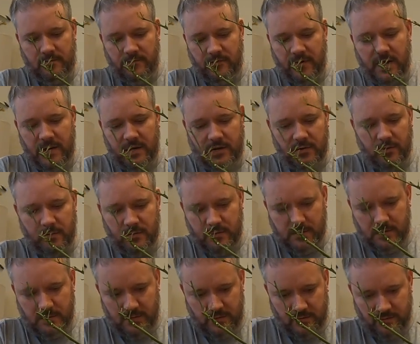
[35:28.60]
radial
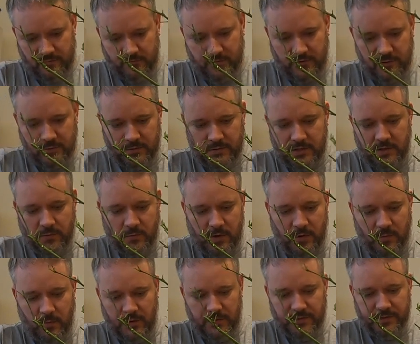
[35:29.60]
roots that
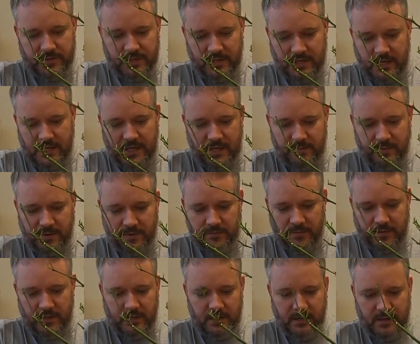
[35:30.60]
we want to keep
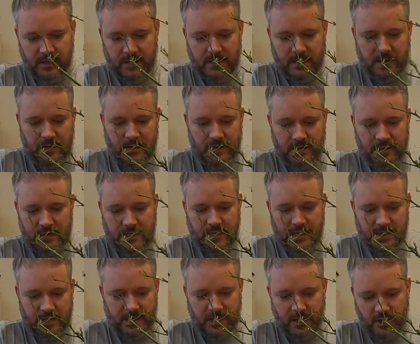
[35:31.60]
and we
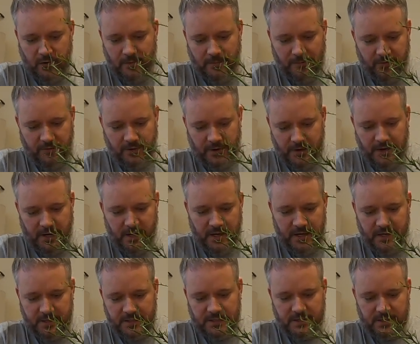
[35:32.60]
dearly hope for a
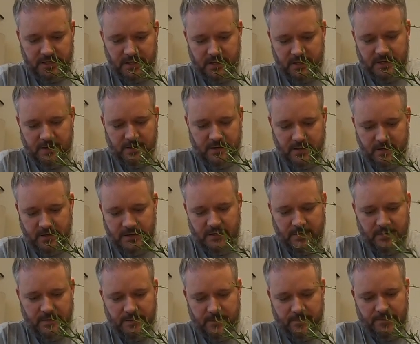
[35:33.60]
nice
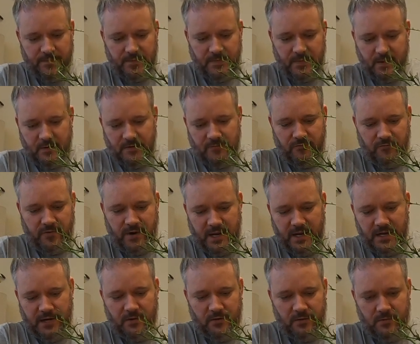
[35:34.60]

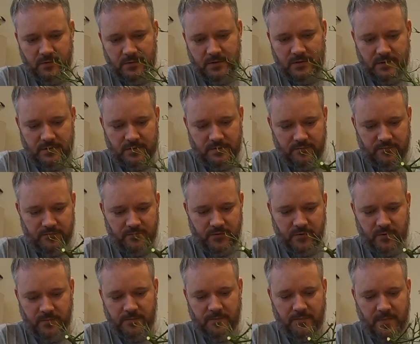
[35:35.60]
radial
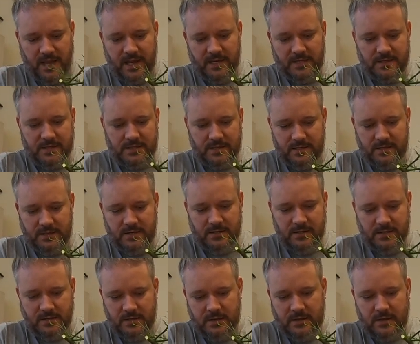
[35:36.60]
root mass.
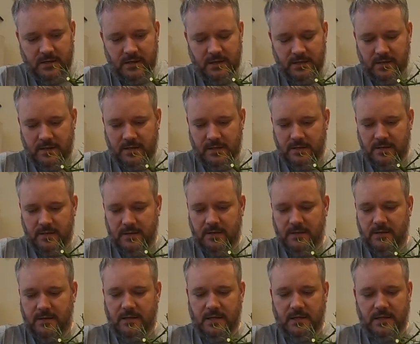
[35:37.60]

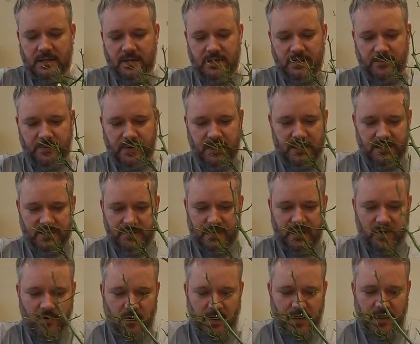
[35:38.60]
There does appear to
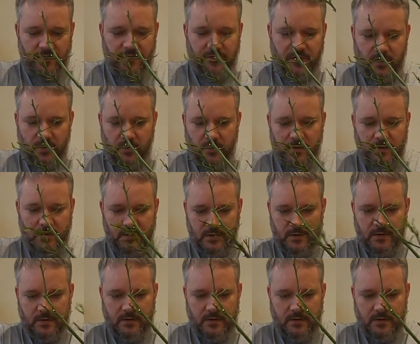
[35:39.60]
be quite a few